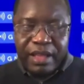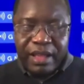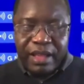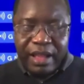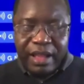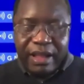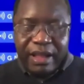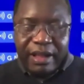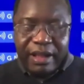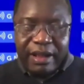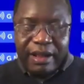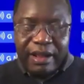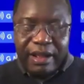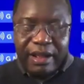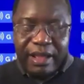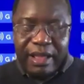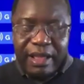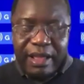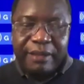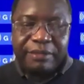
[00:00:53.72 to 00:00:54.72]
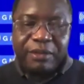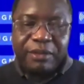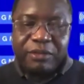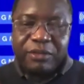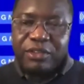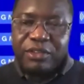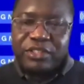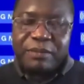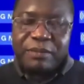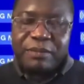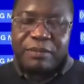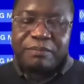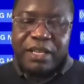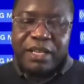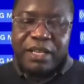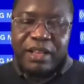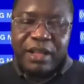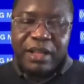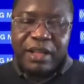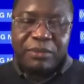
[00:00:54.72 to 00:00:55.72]
I have some concern,
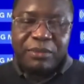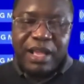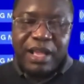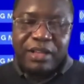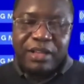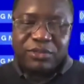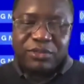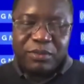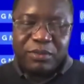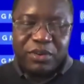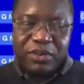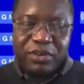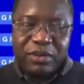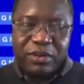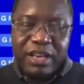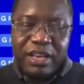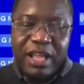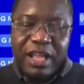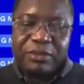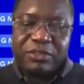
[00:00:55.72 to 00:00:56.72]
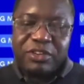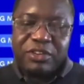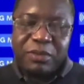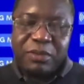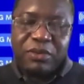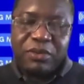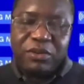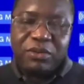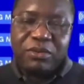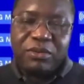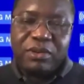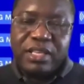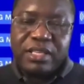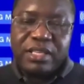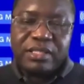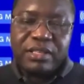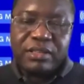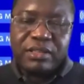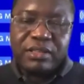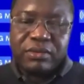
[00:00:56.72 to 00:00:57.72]
but I will ask you a question. I just want you to
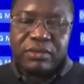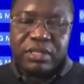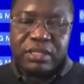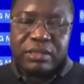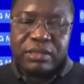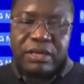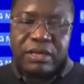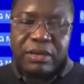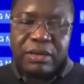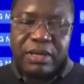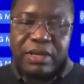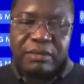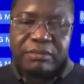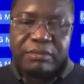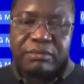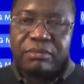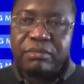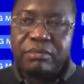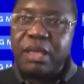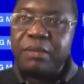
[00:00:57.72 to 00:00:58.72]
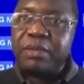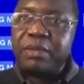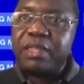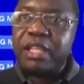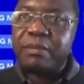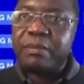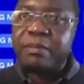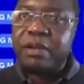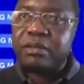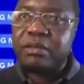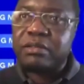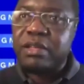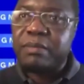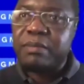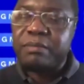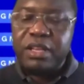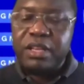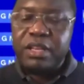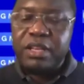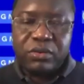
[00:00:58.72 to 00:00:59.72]
listen to this so that we can maybe take about a
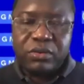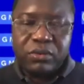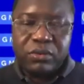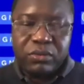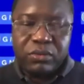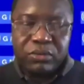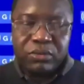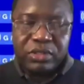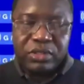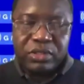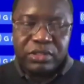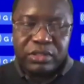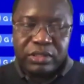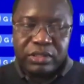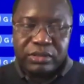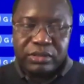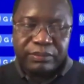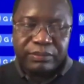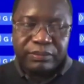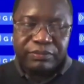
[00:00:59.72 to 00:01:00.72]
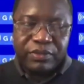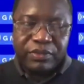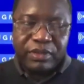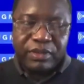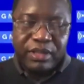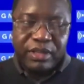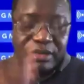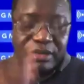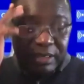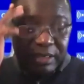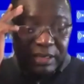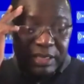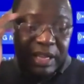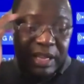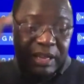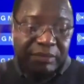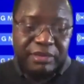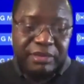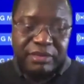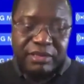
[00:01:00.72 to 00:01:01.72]
minute or two to discuss.
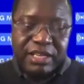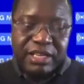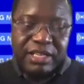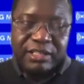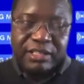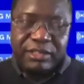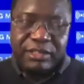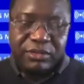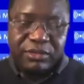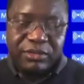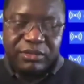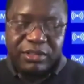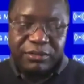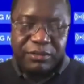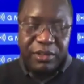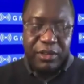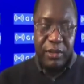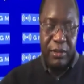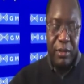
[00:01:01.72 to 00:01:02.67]
Yeah, let's listen to this video.